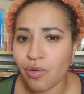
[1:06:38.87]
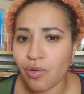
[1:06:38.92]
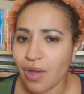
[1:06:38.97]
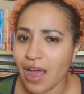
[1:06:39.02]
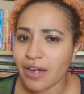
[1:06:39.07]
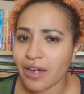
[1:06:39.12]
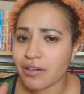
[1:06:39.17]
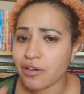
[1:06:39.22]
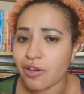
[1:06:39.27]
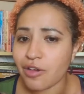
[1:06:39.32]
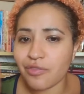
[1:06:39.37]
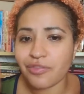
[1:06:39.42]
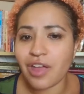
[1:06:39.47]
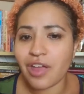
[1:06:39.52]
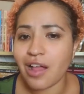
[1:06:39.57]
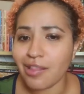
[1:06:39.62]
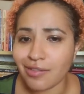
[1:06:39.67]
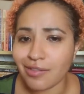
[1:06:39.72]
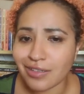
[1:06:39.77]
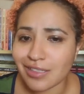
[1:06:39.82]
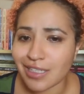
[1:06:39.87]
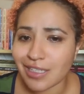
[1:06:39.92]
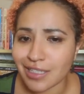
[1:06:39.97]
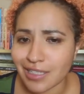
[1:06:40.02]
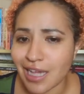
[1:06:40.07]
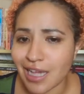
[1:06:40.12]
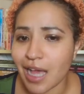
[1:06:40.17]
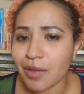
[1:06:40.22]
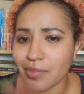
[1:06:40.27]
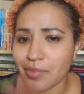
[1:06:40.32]
I don't know if y'all are on
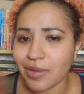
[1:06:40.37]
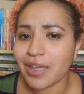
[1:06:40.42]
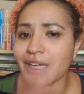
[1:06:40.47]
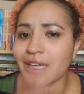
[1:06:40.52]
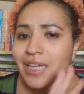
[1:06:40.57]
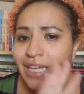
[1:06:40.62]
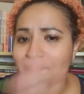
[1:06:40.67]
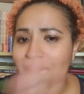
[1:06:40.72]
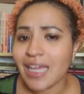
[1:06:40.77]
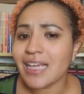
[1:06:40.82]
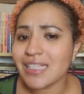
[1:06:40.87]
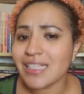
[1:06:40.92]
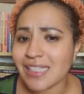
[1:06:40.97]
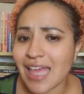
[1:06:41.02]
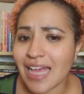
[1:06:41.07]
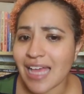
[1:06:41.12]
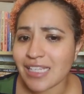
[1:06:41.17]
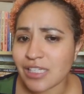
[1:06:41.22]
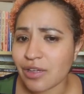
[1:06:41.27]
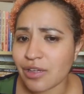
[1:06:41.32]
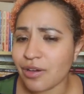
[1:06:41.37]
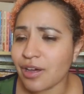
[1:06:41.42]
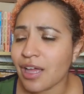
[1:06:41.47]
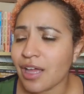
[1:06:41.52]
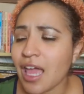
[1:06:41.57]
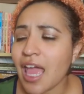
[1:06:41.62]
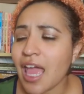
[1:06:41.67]
TikTok, but is that song.